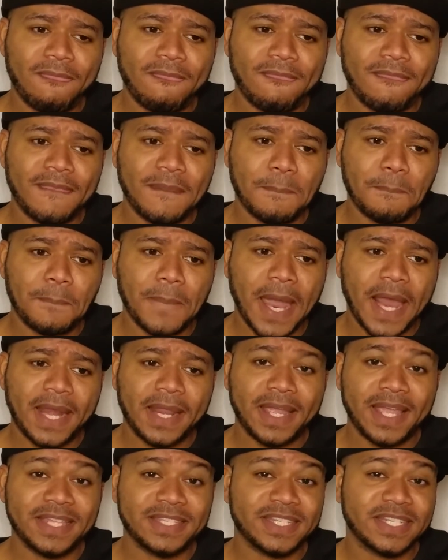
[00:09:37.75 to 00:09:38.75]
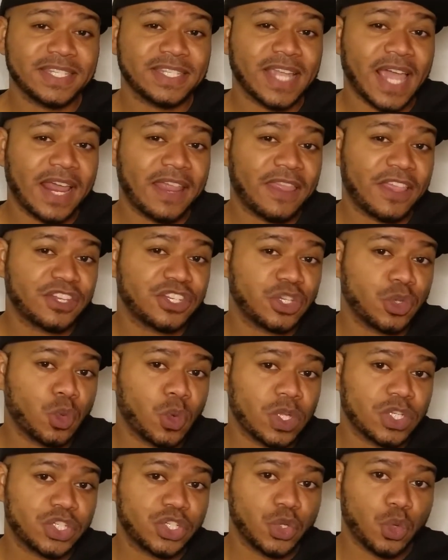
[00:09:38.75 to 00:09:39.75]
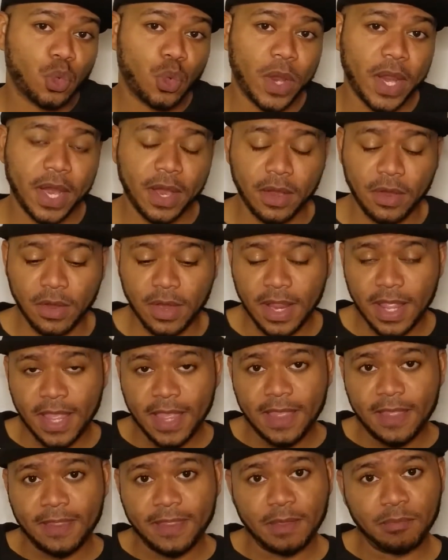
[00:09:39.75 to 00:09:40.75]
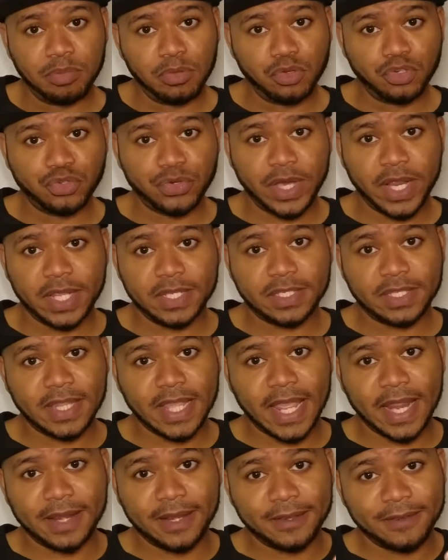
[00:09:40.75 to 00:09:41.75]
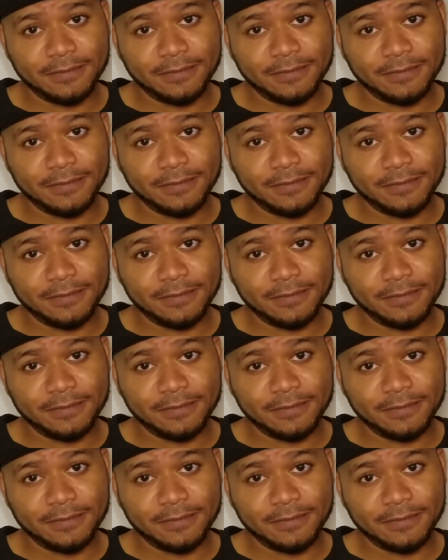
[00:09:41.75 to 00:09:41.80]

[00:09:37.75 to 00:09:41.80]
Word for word: Monica has decided that she wants to wear the blue dress that